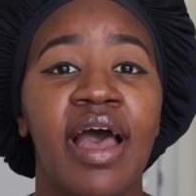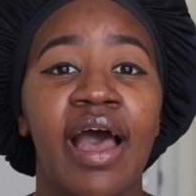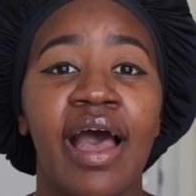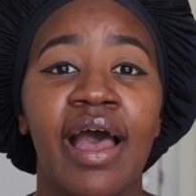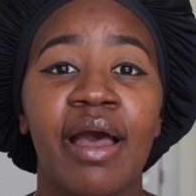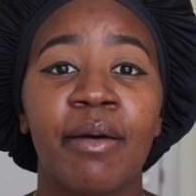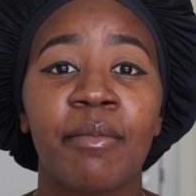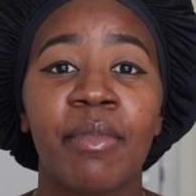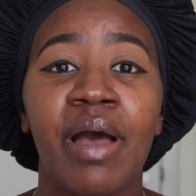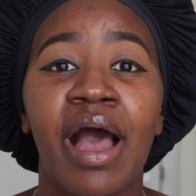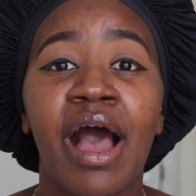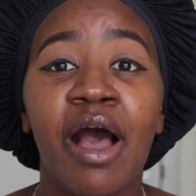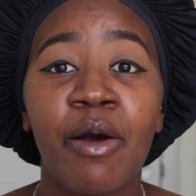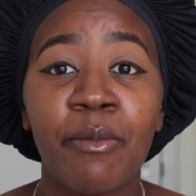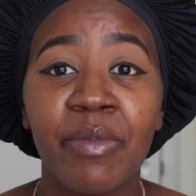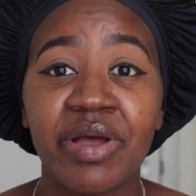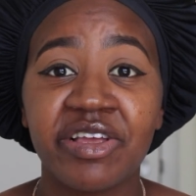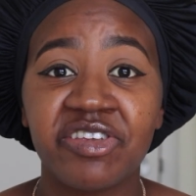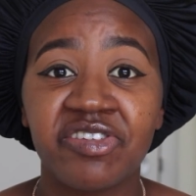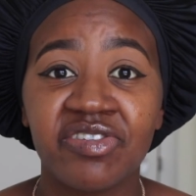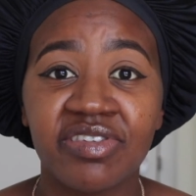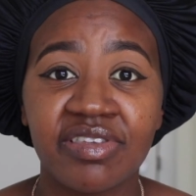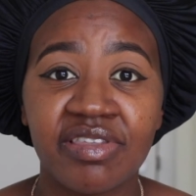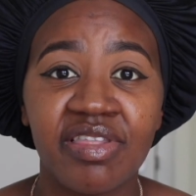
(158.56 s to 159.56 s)
how
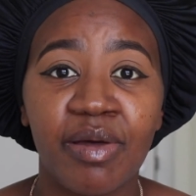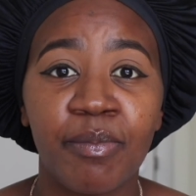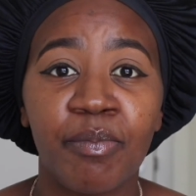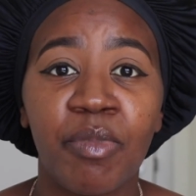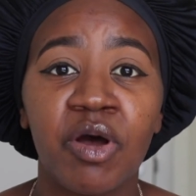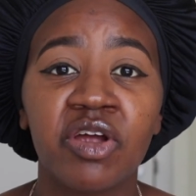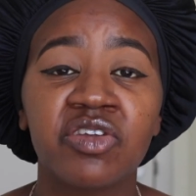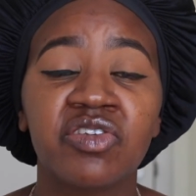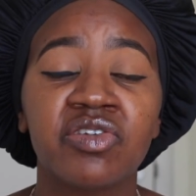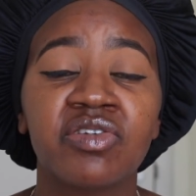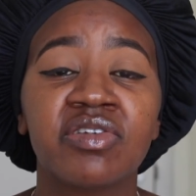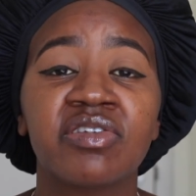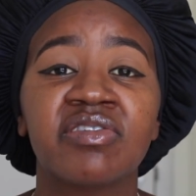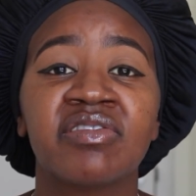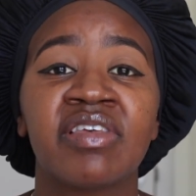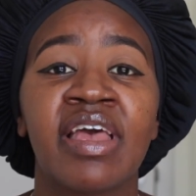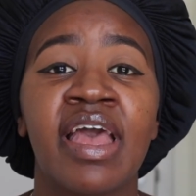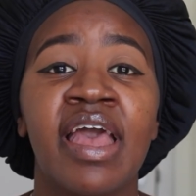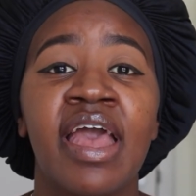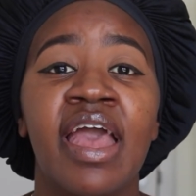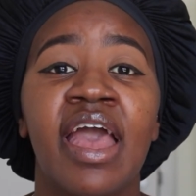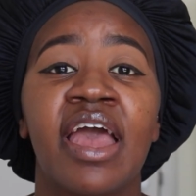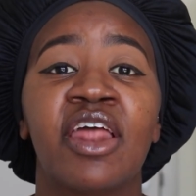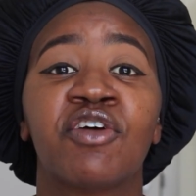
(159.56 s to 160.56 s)
much is in the bottles,
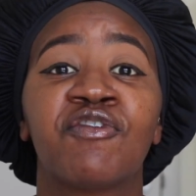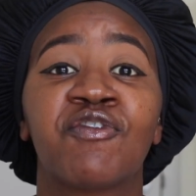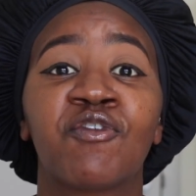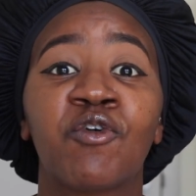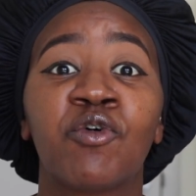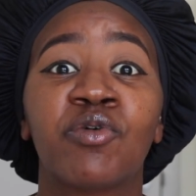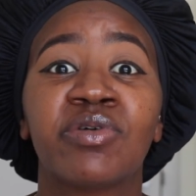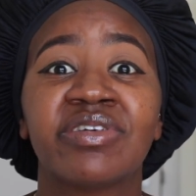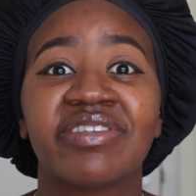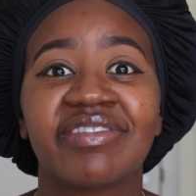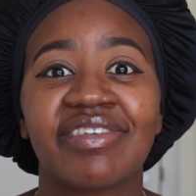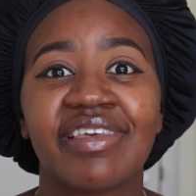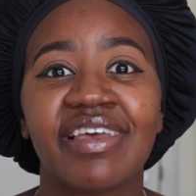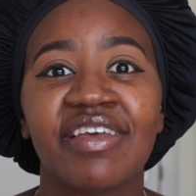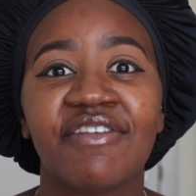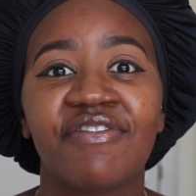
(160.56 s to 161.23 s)
and of course